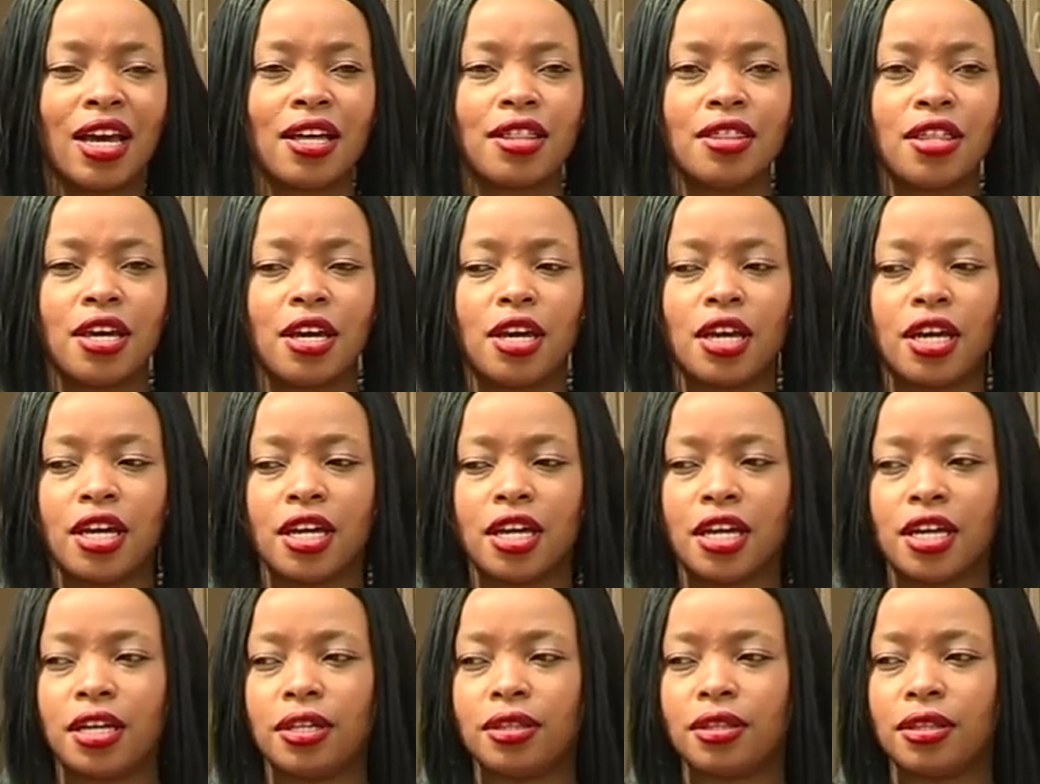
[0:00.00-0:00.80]

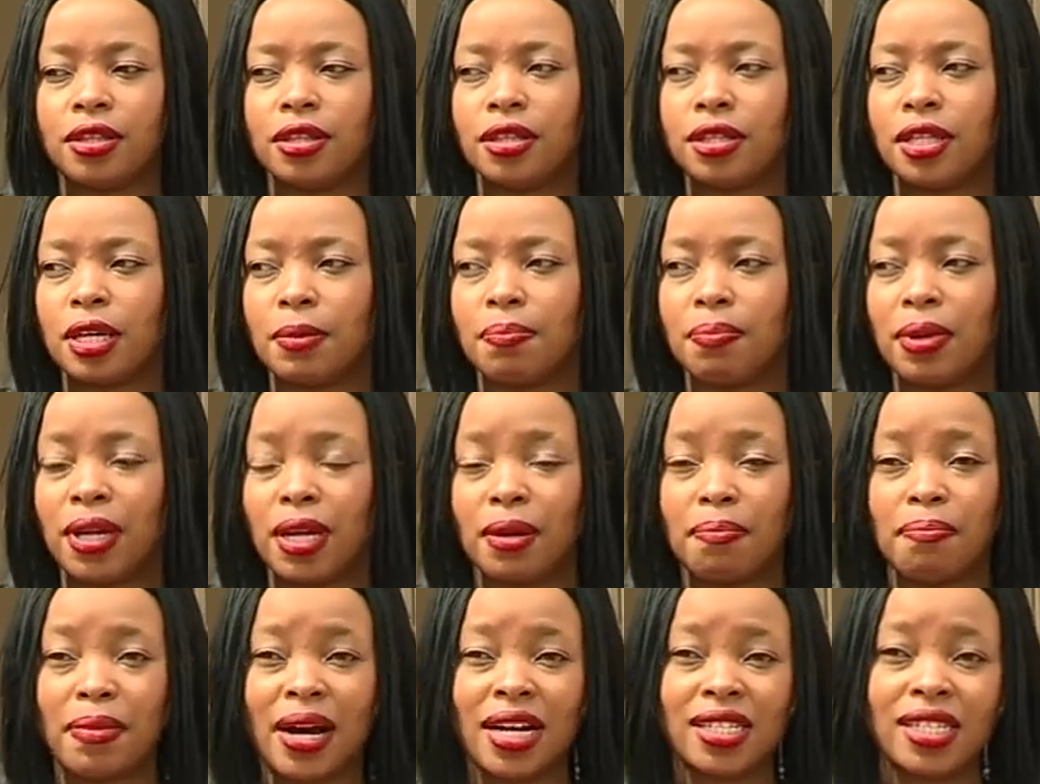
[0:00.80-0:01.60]
They they play
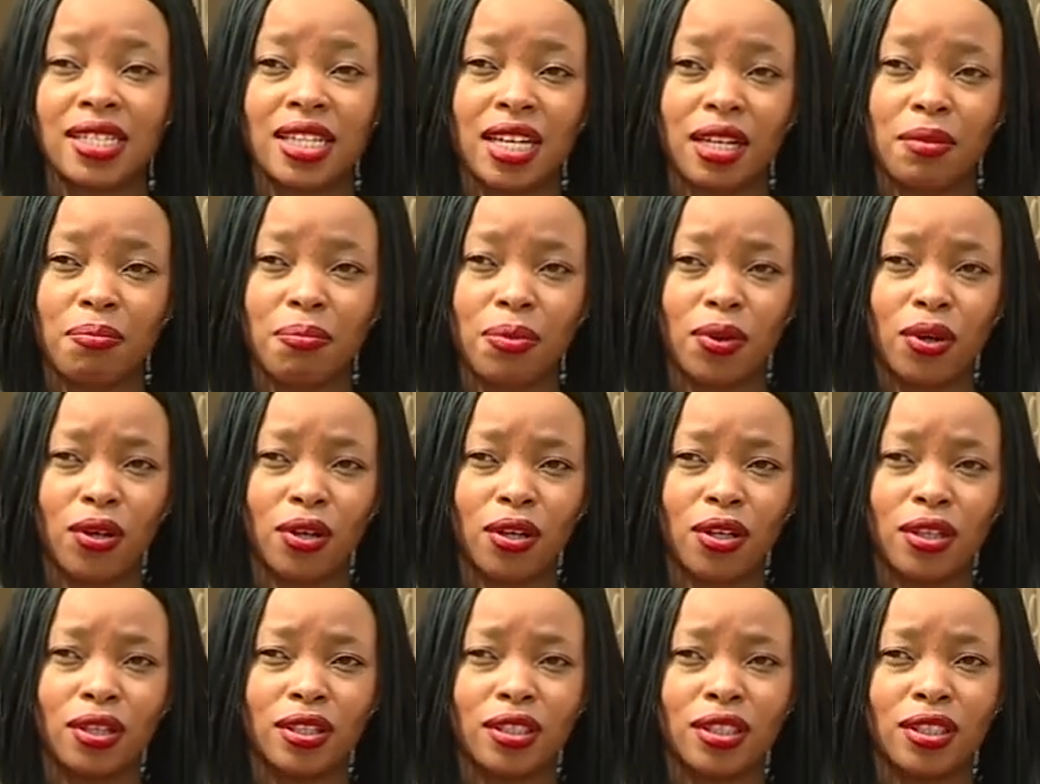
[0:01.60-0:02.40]

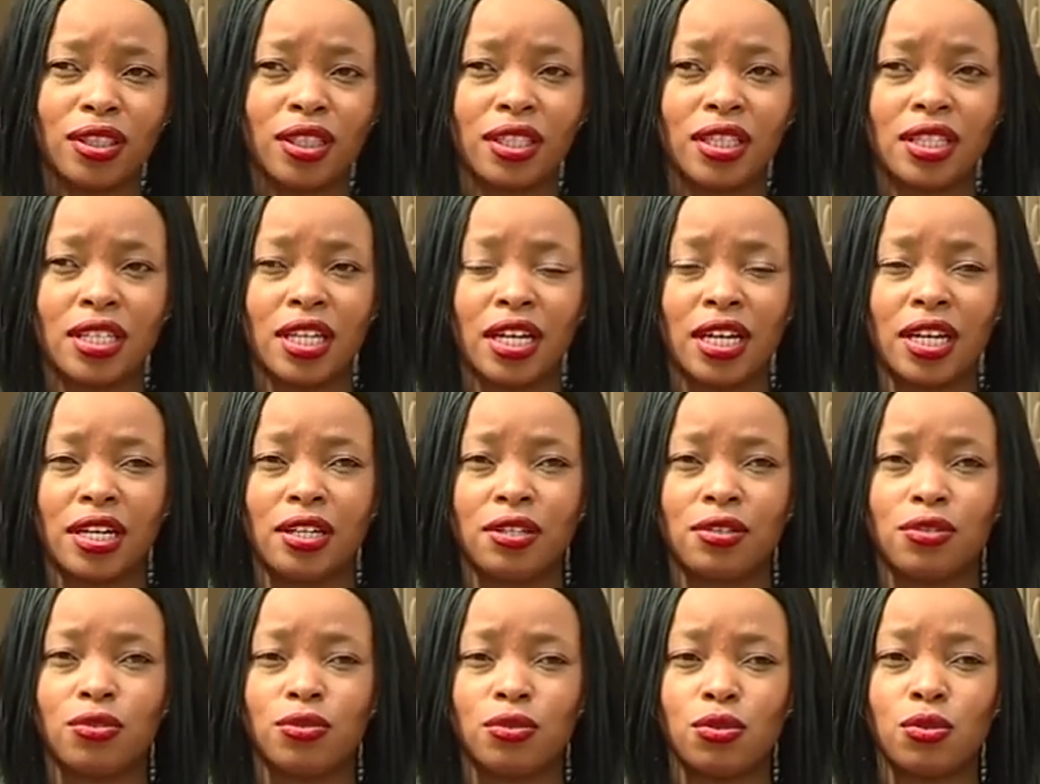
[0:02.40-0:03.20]
basketball. They
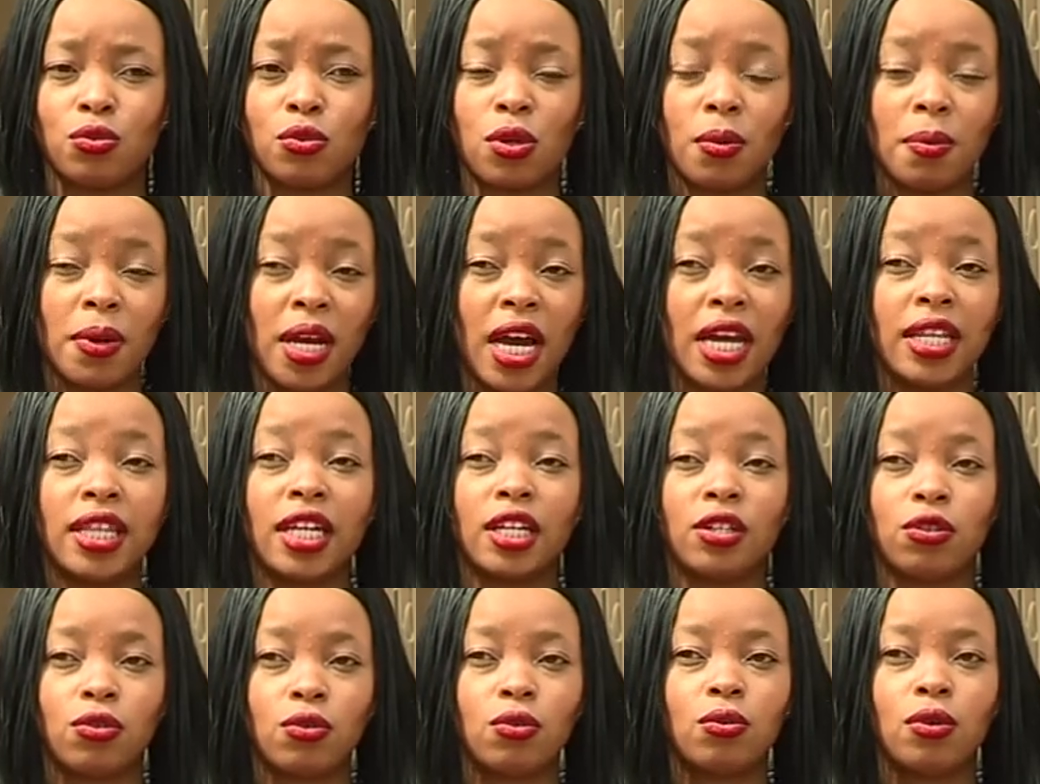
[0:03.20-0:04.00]
do swimming, and
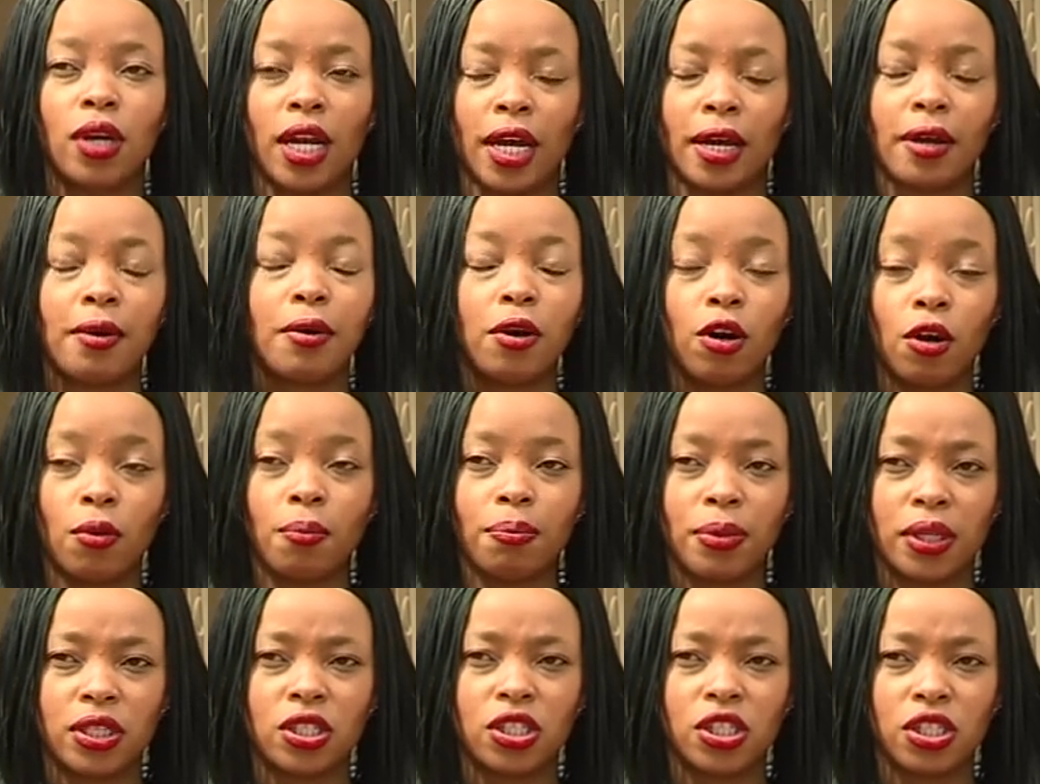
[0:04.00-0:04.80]
they do like
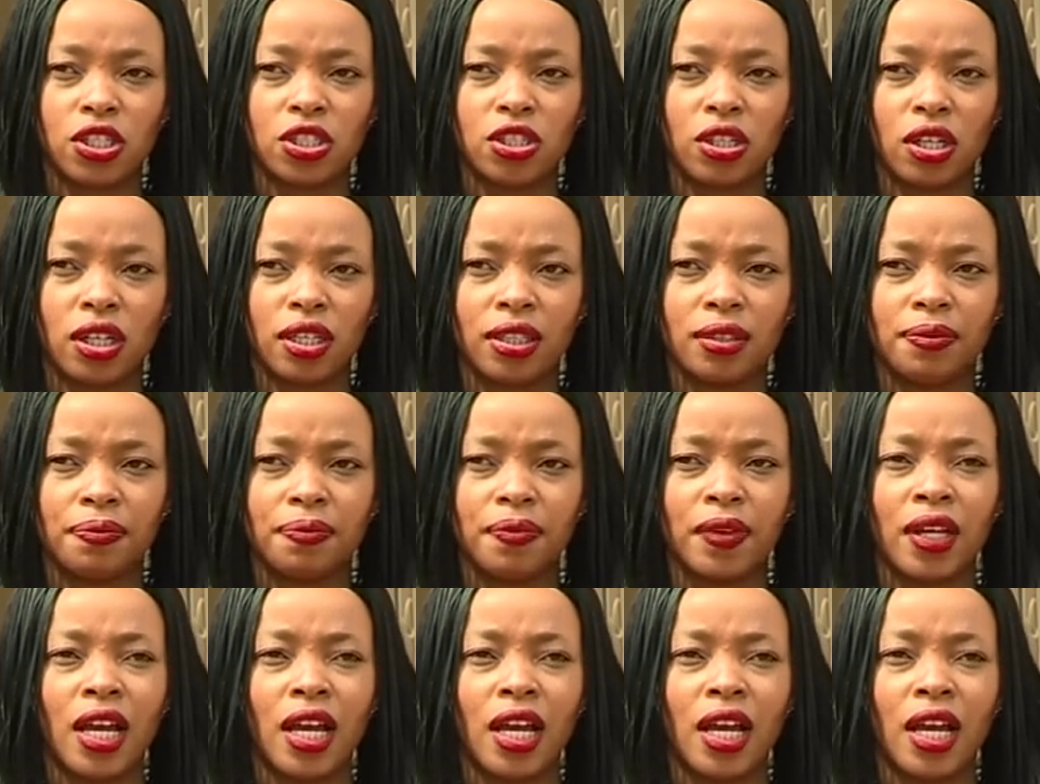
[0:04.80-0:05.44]
competition.